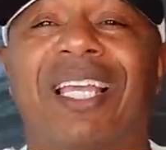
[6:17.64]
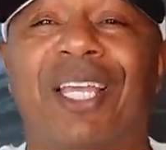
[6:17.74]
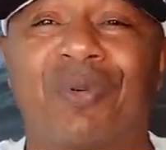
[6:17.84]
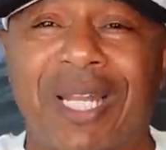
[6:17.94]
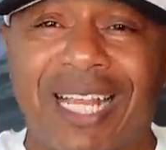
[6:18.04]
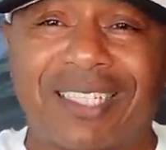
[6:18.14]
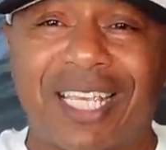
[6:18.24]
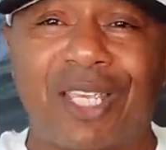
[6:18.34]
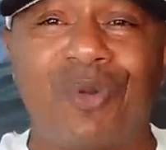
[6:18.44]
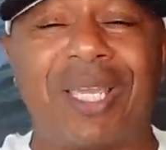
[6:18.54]
And when I
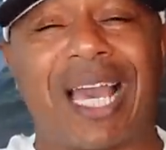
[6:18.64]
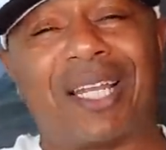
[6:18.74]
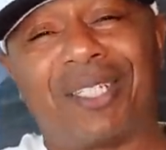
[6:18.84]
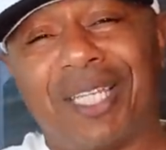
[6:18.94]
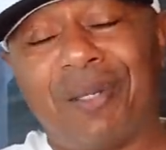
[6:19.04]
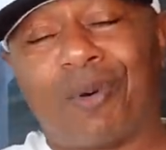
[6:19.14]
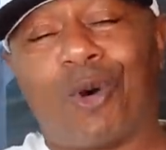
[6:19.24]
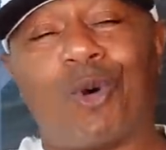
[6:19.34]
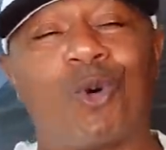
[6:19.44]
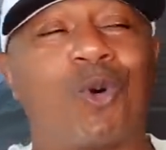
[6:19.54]
tell you he got a deep
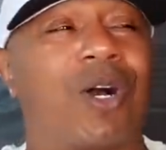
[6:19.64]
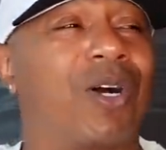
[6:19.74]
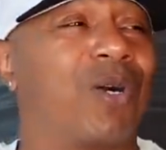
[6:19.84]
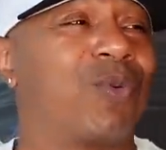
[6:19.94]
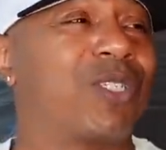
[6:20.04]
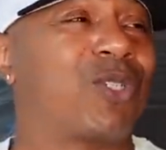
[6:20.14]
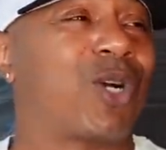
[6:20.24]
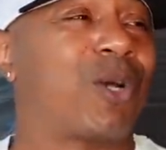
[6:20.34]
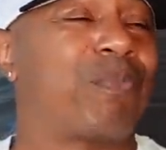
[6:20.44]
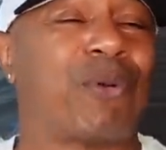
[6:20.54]
old, uh, what you
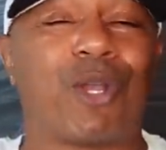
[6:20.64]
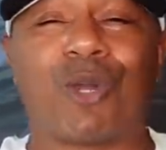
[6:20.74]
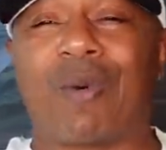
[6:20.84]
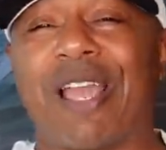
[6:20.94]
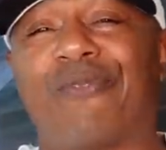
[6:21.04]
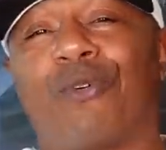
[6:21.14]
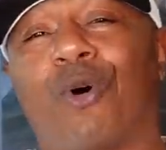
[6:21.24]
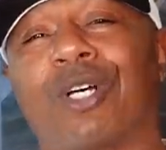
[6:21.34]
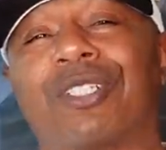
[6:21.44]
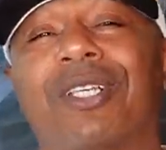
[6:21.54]
call it, Barry White
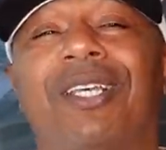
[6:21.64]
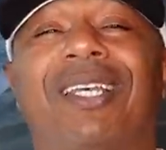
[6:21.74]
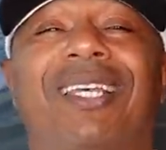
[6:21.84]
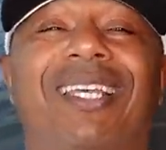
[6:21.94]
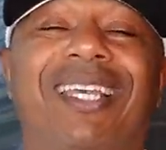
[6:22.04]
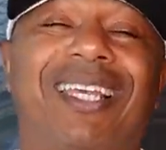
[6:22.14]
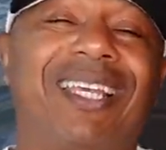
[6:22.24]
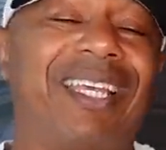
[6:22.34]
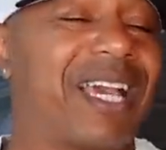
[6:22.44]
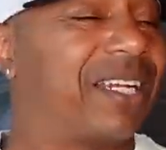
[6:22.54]
voice,
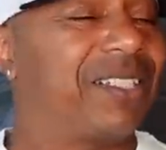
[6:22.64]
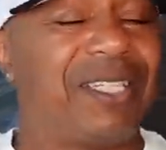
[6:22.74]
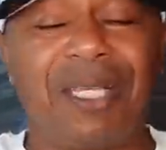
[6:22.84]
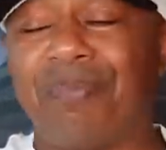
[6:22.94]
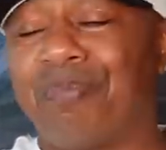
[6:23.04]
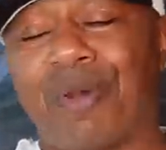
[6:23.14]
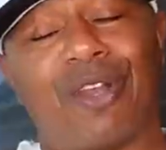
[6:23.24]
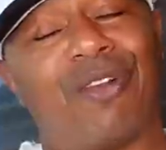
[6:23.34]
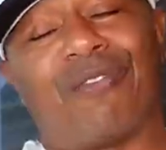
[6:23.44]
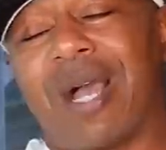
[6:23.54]
he got a deep
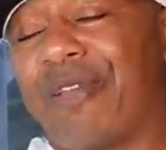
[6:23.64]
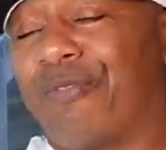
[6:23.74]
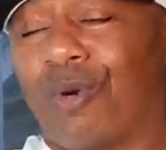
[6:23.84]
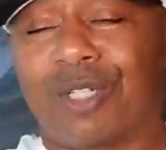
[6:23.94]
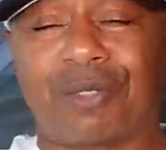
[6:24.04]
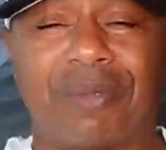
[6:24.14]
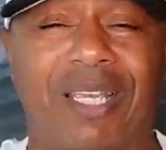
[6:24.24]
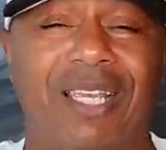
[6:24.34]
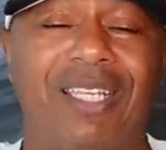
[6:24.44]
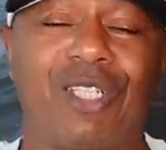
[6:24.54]
Barry White voice,
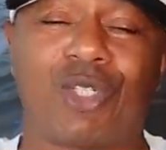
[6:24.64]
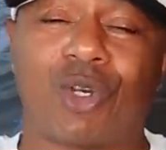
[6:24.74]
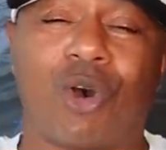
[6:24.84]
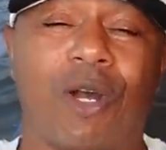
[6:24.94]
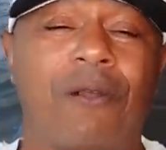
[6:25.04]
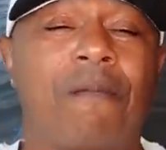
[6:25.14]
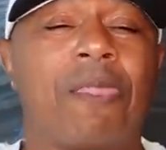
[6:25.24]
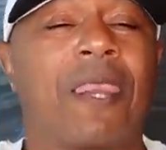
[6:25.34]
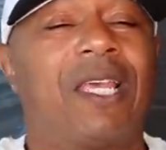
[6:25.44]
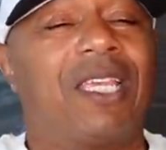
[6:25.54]
man. He's short,
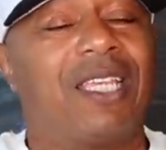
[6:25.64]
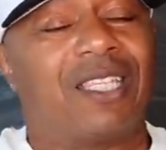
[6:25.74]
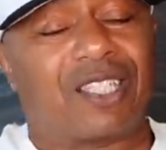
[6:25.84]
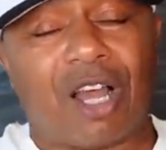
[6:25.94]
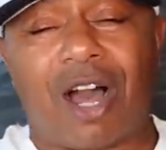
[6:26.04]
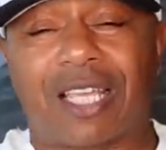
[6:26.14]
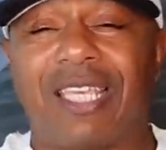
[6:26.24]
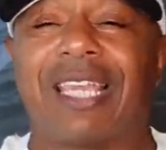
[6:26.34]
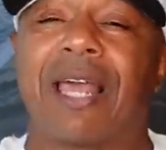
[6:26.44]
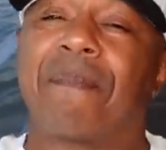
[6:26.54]
He's
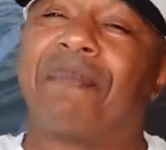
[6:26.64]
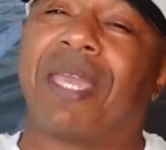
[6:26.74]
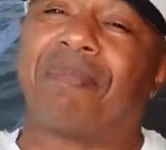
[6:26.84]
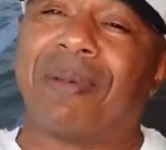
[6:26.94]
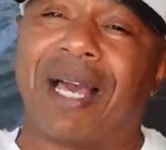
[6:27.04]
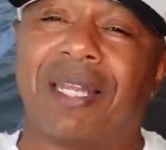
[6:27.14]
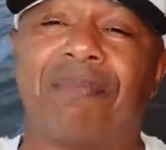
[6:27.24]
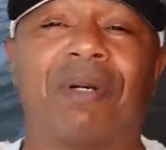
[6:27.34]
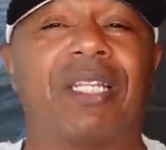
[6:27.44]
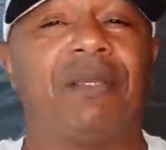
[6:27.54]
stocky, he got a big belly,
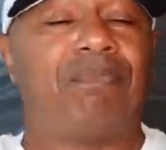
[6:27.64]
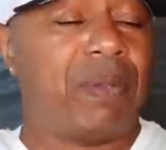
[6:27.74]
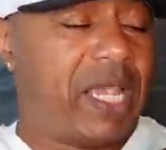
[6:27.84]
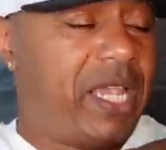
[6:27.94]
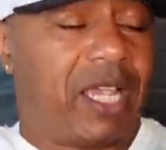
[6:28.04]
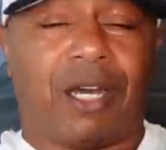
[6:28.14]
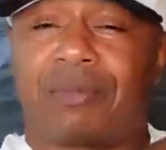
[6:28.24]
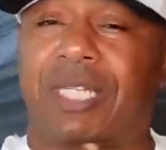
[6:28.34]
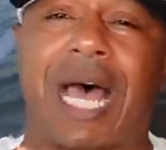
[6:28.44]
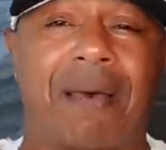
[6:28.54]
but he big
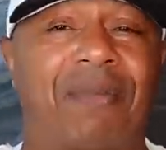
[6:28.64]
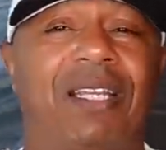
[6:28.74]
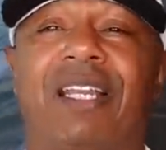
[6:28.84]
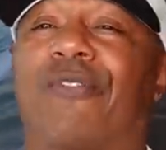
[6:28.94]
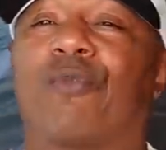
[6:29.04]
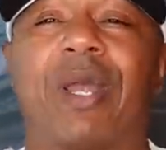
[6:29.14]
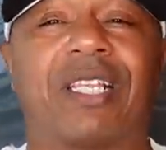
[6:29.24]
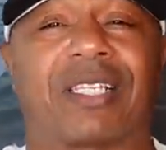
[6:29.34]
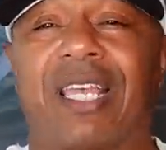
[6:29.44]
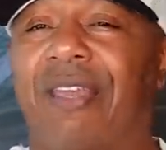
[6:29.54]
up top. He lift
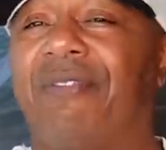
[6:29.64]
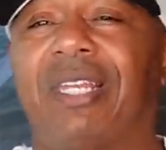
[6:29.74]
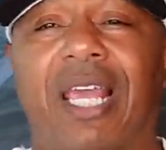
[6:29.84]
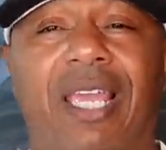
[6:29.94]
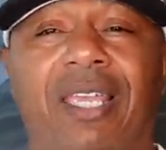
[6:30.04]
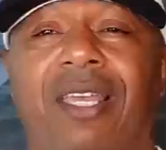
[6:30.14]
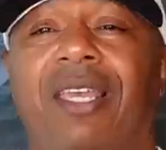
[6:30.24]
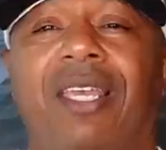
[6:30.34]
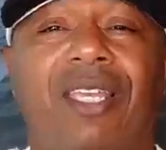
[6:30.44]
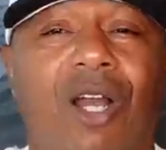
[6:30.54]
weights every day.
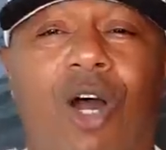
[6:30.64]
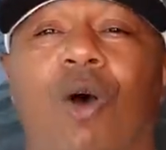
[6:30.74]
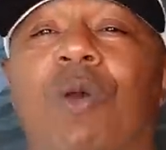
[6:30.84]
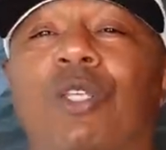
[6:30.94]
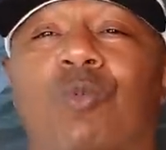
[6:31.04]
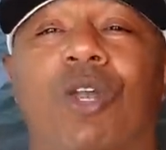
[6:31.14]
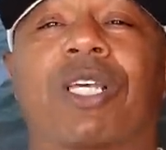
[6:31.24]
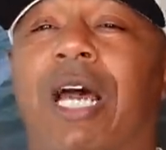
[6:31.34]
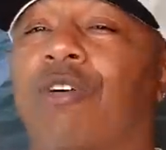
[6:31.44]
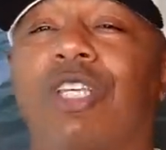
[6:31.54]
He always
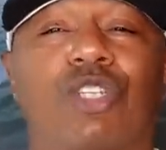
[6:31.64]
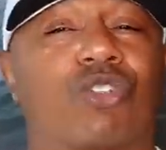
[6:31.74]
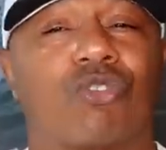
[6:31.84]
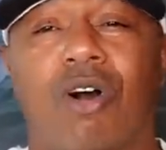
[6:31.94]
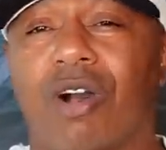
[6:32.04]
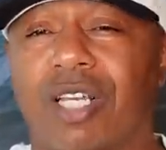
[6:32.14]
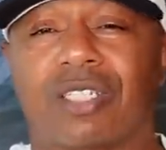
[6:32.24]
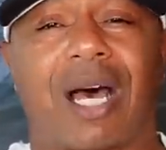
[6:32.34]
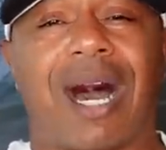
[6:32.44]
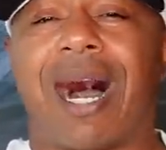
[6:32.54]
working out. He's strong
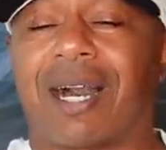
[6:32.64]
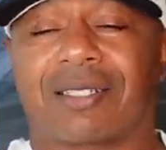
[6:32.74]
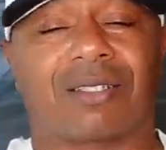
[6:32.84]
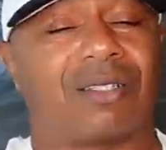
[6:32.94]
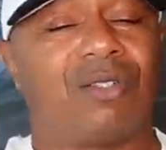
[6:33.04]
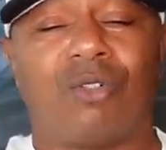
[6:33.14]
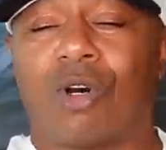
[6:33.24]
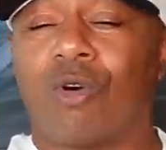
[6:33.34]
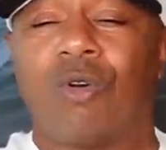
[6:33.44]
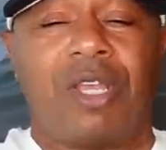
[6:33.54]
as an ox, you
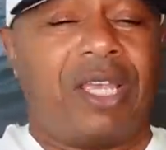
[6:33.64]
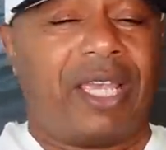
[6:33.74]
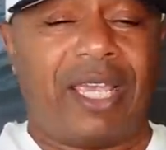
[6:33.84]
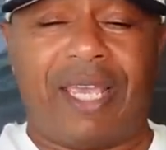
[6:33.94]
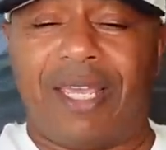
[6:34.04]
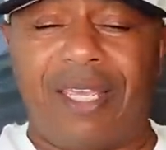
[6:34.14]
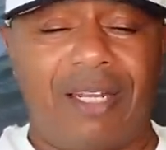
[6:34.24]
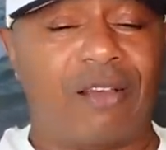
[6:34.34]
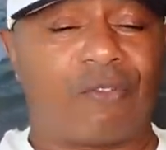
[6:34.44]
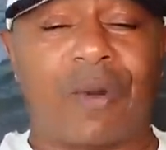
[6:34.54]
know, and he
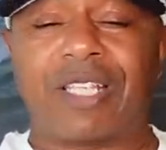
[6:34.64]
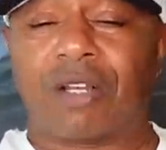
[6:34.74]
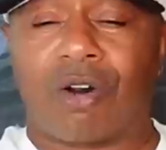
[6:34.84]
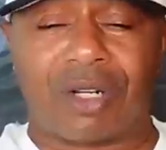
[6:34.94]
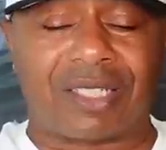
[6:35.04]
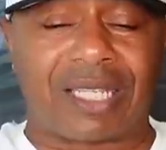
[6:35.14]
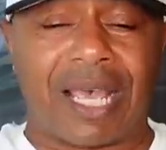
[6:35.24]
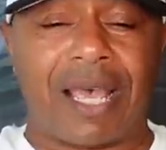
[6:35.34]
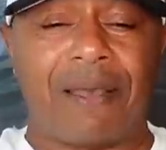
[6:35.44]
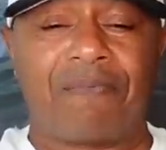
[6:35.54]
lift weights all the
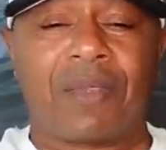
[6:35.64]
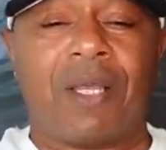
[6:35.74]
time.